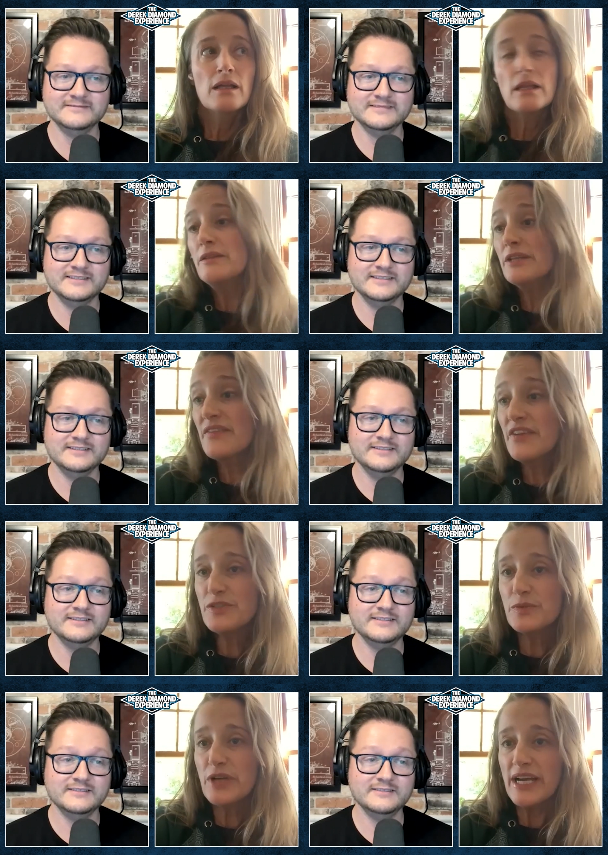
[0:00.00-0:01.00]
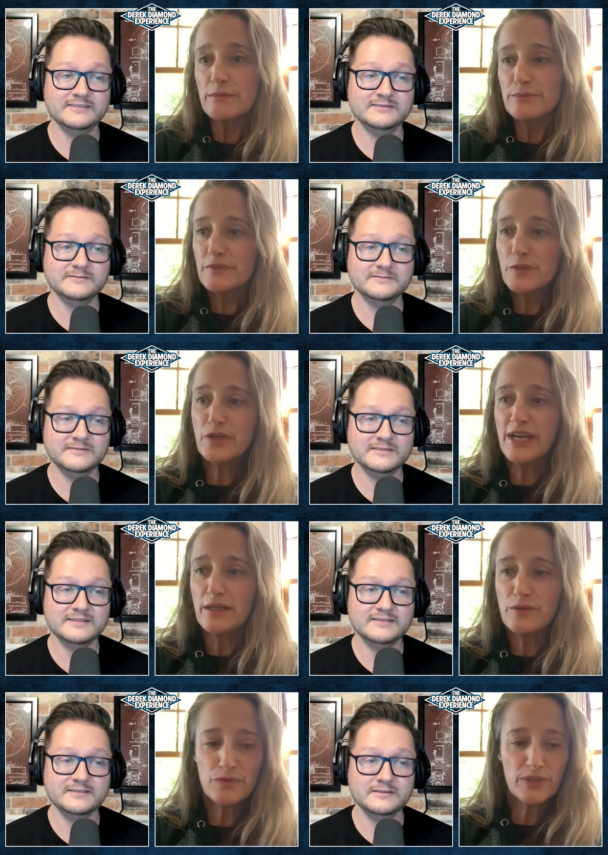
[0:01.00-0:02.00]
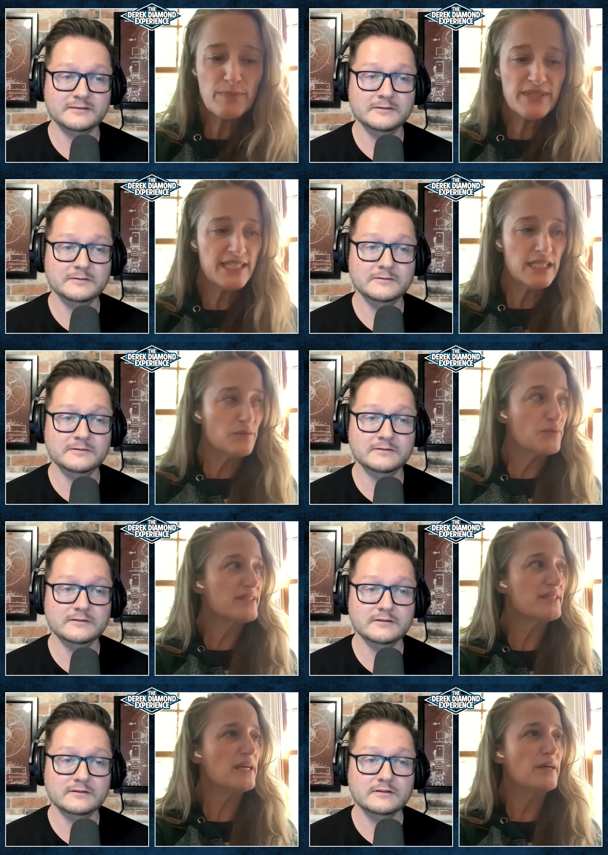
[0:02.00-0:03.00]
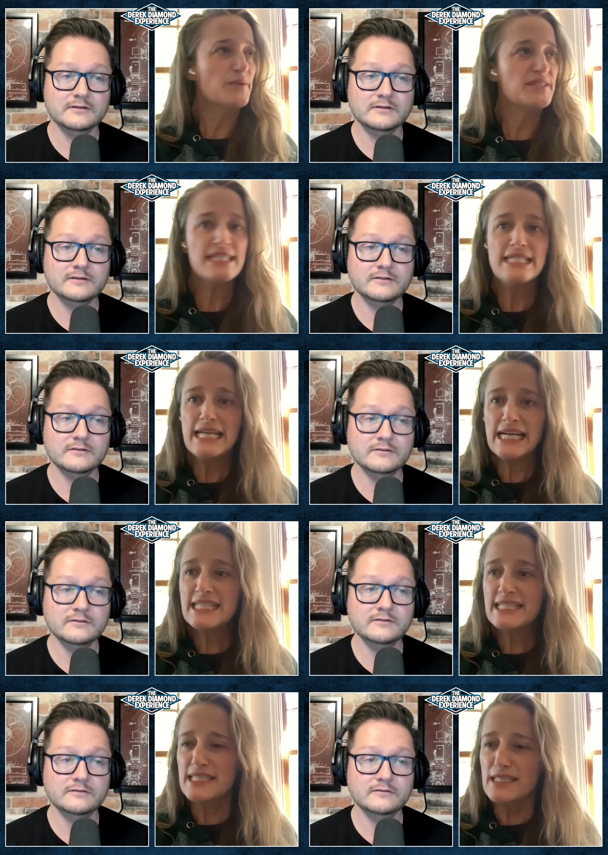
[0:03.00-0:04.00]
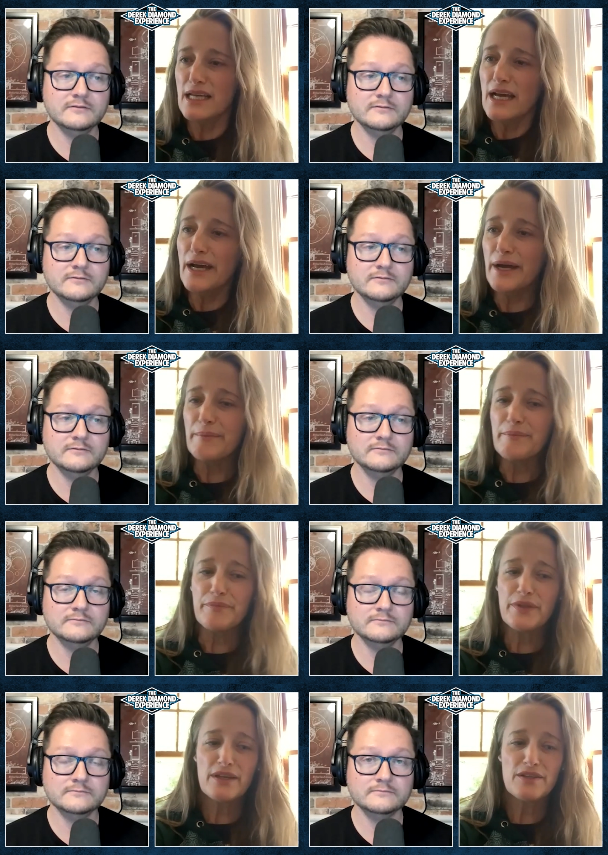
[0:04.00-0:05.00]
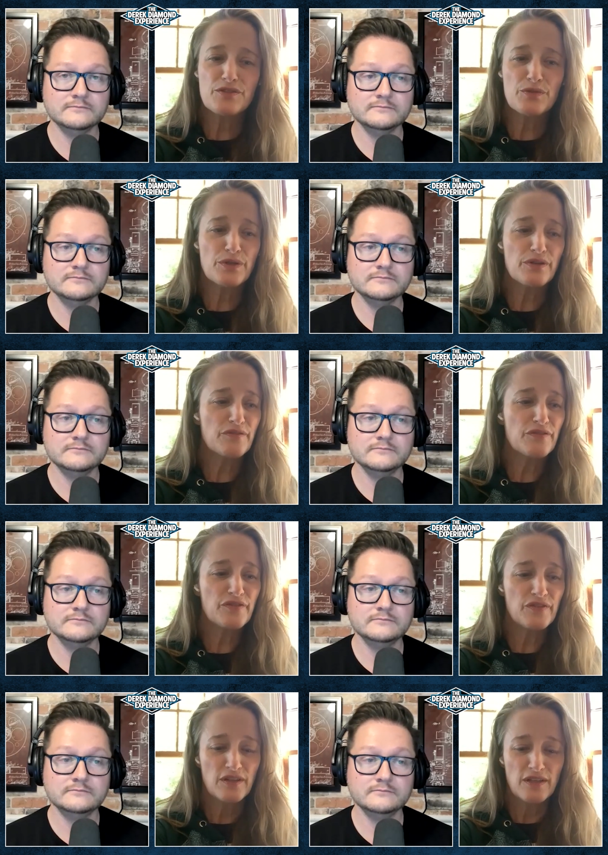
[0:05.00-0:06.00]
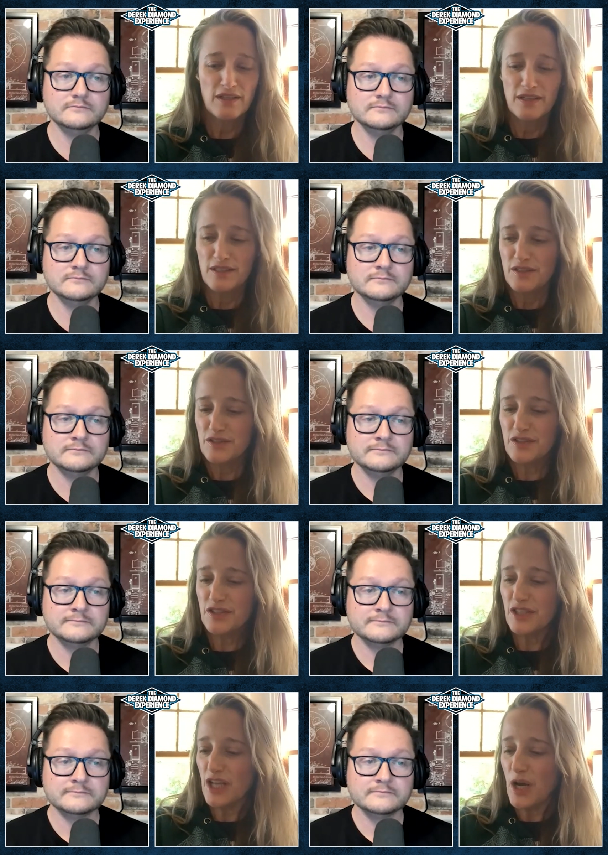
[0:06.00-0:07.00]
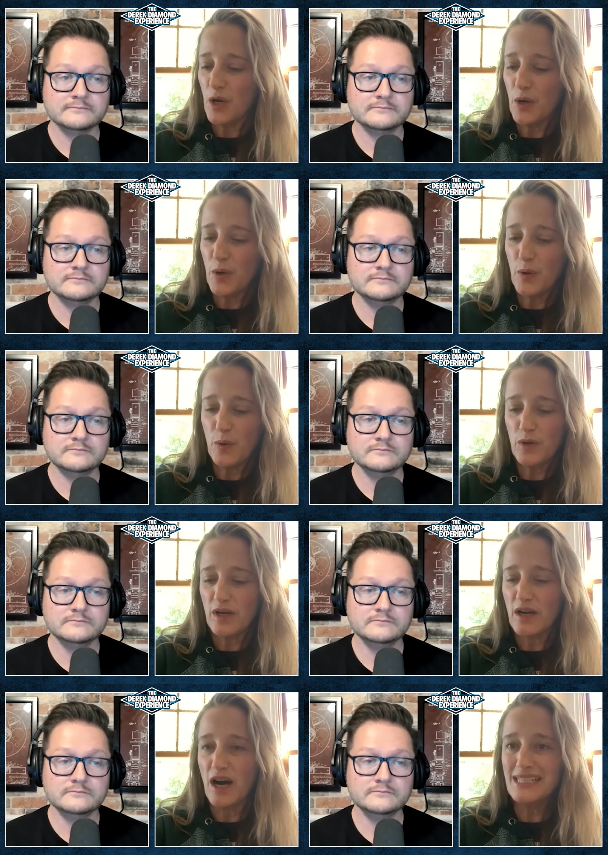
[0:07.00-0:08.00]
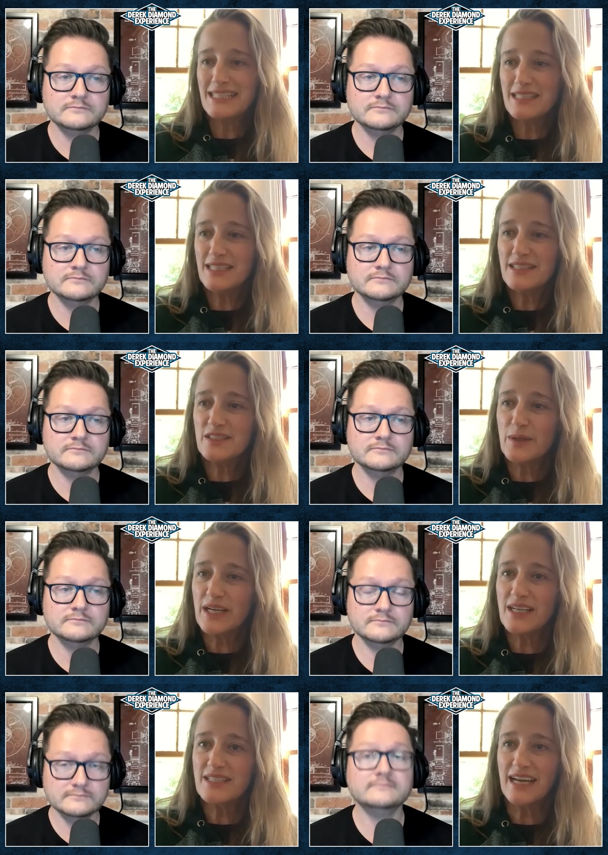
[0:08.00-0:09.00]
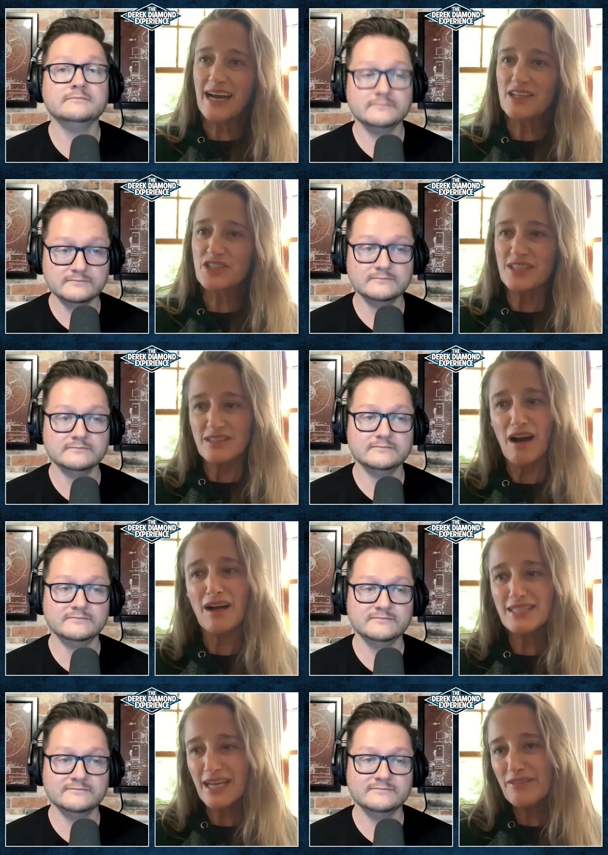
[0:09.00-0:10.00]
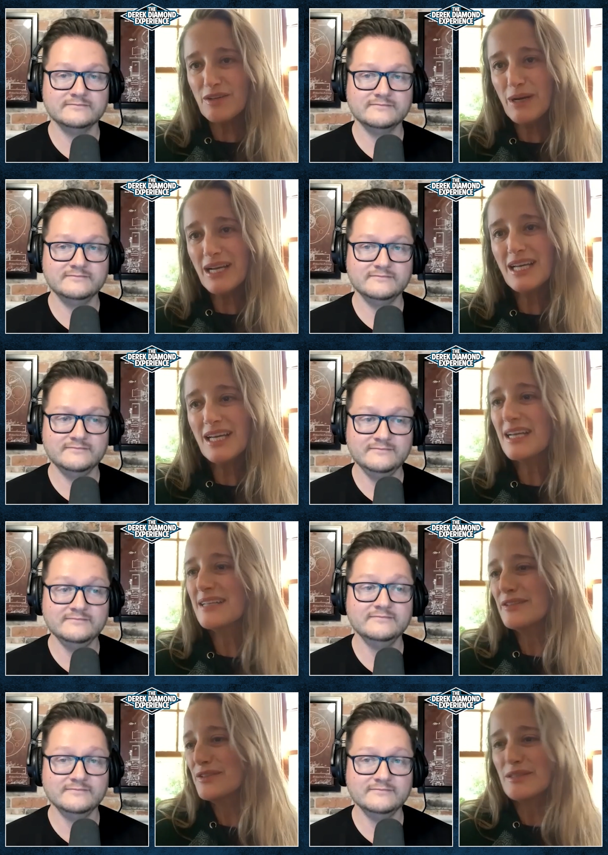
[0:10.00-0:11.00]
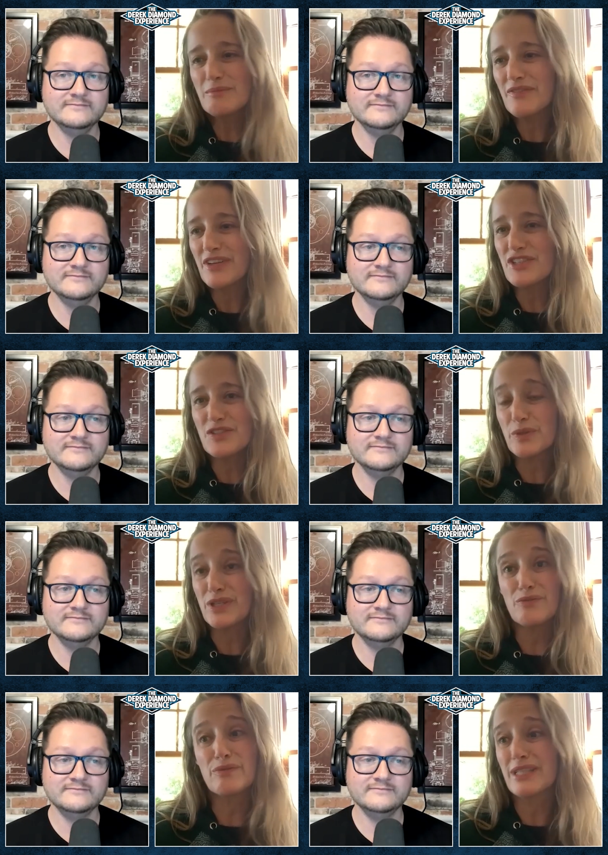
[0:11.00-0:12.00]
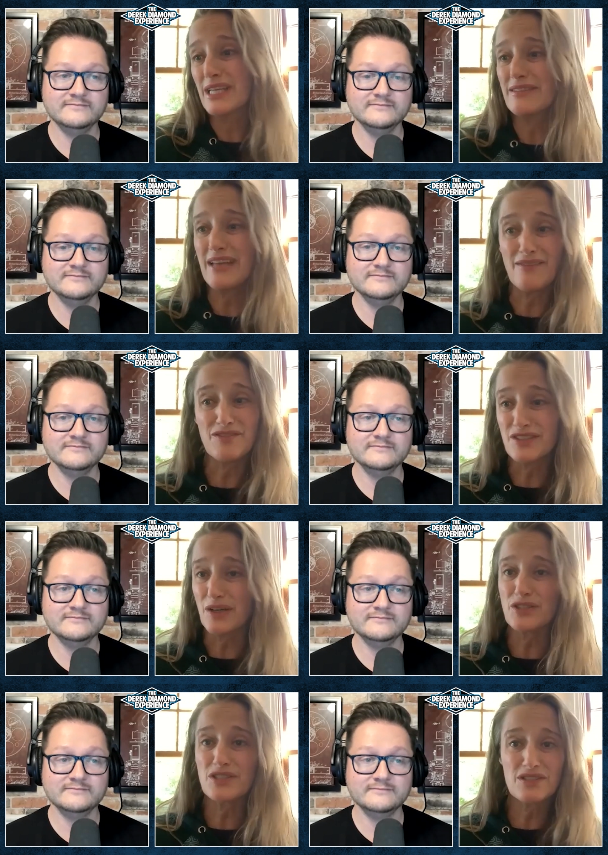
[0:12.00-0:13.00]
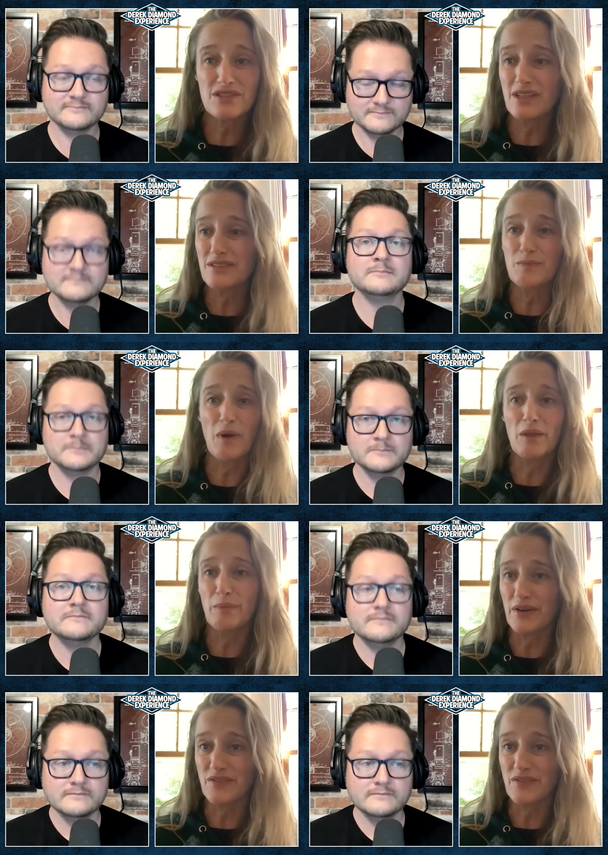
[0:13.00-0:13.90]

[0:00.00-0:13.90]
Speaker 1: Uh, the convention was great. It was great. It was really busy. It was it was nice and um, a sort of slow, constant. So I got to actually talk to everybody, because there are some conventions where you really have such a small amount